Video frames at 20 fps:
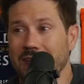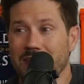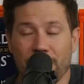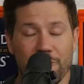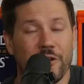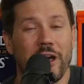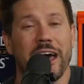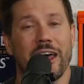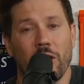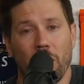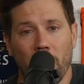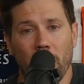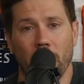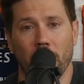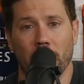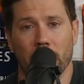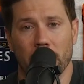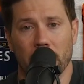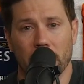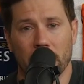if at
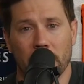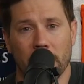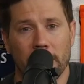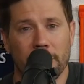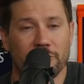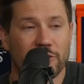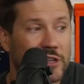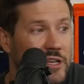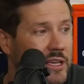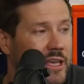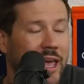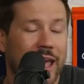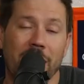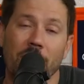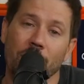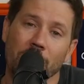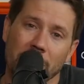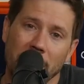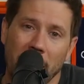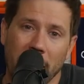all. So you
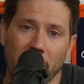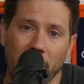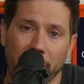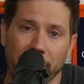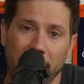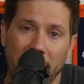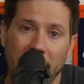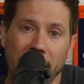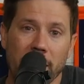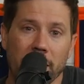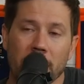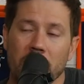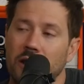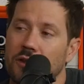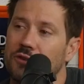can't rely on that.